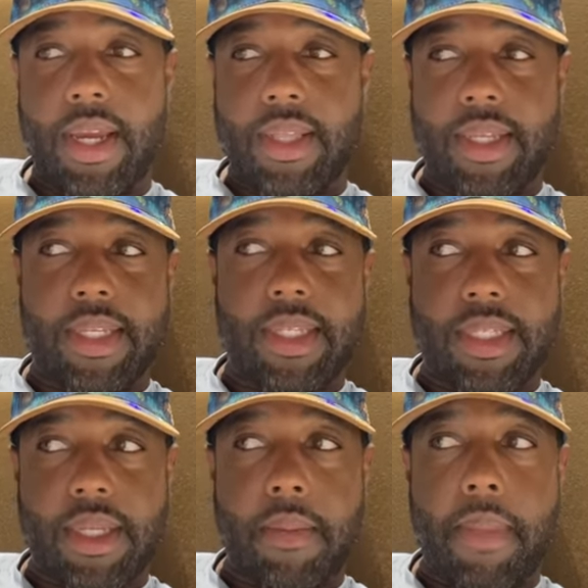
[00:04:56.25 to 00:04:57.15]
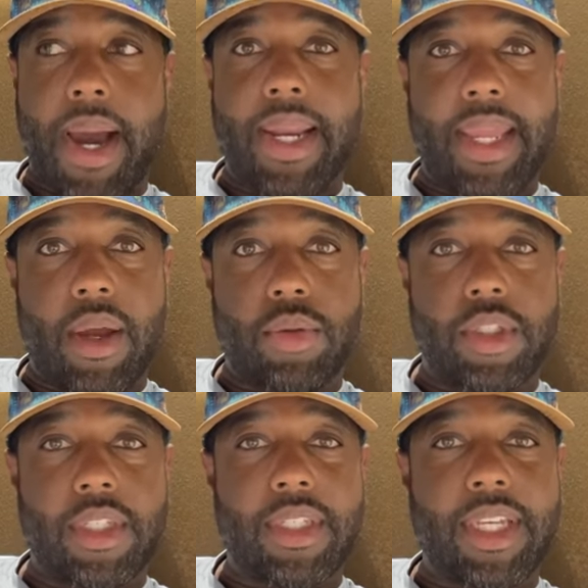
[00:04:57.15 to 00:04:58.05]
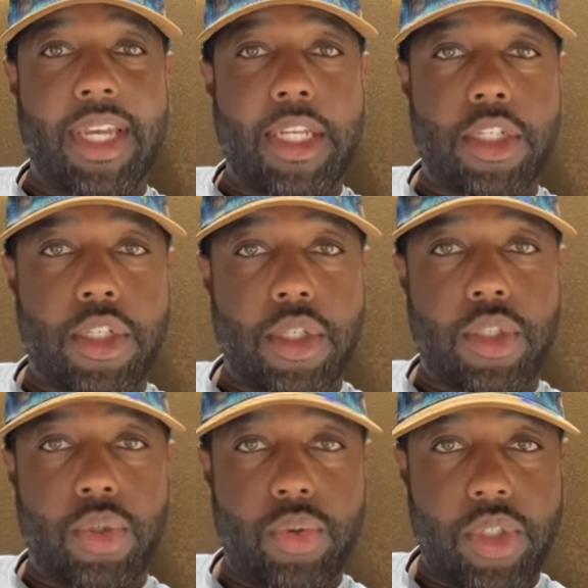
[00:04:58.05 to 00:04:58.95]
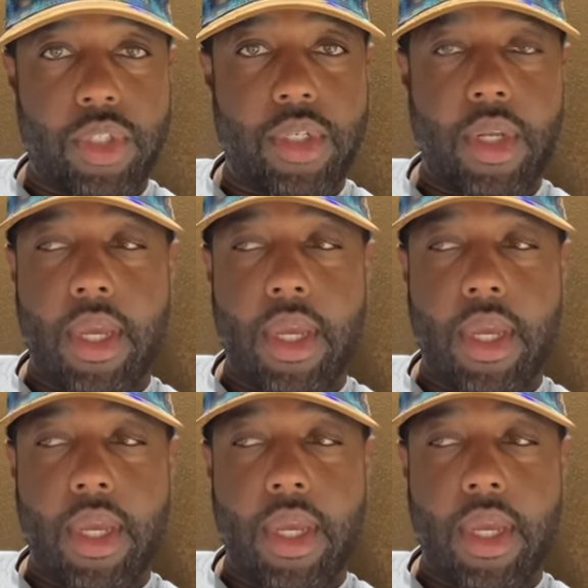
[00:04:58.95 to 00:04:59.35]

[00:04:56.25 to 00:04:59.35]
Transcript: This is somebody else's institution,